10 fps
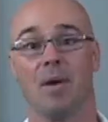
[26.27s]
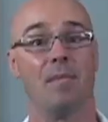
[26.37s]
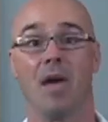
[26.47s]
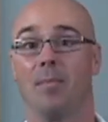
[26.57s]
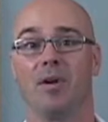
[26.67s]
It
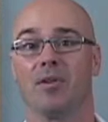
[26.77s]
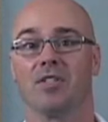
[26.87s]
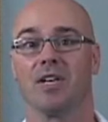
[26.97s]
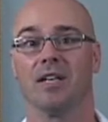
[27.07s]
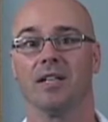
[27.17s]
may appear
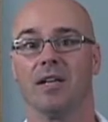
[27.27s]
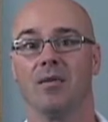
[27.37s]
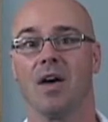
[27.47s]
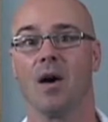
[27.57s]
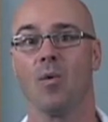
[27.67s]
suddenly
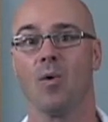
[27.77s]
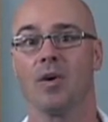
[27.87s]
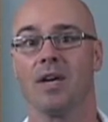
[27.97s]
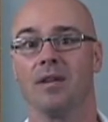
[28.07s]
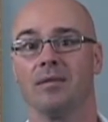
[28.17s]
without
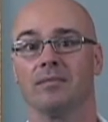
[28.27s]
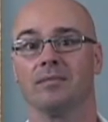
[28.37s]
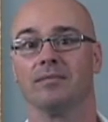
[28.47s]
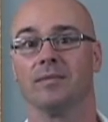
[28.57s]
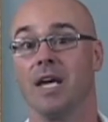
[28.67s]
warning
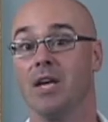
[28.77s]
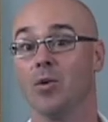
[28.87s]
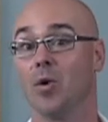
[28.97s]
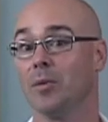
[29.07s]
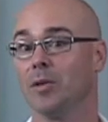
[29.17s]
in
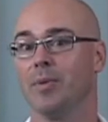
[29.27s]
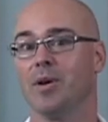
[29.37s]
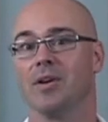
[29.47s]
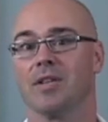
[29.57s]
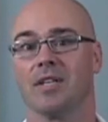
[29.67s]
normal
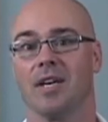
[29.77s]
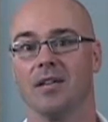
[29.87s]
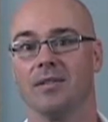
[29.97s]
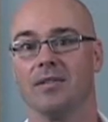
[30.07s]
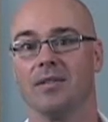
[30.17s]
appearing
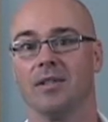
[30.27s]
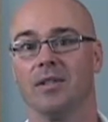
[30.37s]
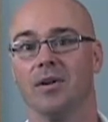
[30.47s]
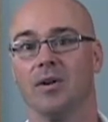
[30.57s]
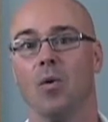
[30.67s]
skin,
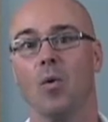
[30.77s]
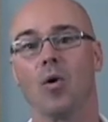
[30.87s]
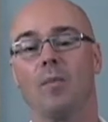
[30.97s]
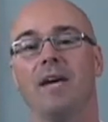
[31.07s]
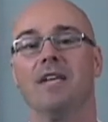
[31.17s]

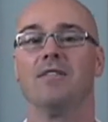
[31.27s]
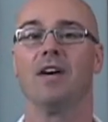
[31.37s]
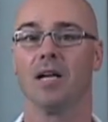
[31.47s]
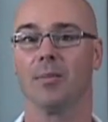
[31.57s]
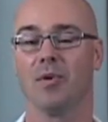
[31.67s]
or may
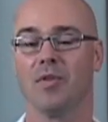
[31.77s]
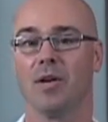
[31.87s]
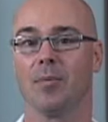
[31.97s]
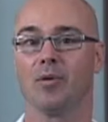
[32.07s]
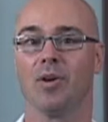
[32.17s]
develop
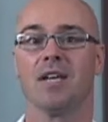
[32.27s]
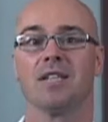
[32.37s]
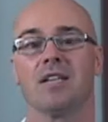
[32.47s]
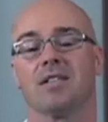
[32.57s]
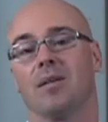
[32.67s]
within a
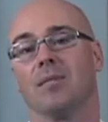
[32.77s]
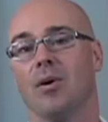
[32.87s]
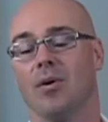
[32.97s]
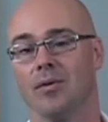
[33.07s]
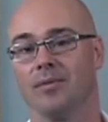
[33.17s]
pre-existing
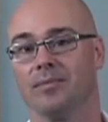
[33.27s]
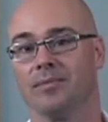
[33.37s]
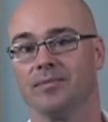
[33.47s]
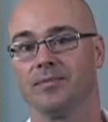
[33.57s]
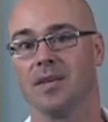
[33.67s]
mole.
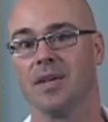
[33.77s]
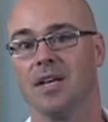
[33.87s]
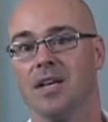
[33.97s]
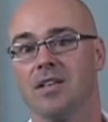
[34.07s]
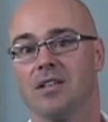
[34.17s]

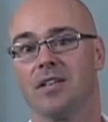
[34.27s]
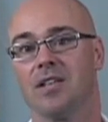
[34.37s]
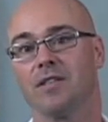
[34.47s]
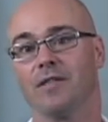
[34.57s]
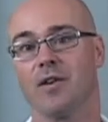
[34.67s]
So
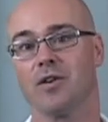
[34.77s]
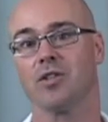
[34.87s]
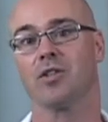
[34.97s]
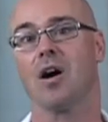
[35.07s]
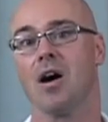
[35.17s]
let's
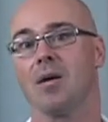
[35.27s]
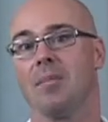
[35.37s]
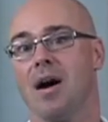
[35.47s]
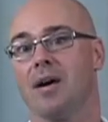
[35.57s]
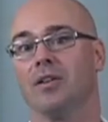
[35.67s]
first talk
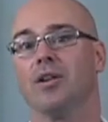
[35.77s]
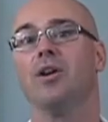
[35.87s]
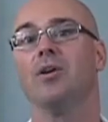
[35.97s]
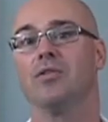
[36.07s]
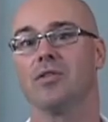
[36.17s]
about
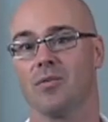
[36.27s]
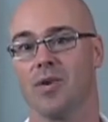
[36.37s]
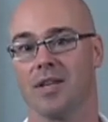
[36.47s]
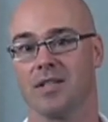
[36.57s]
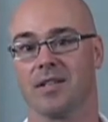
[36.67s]
who's at
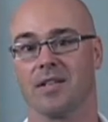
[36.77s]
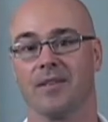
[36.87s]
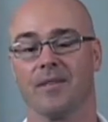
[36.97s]
risk.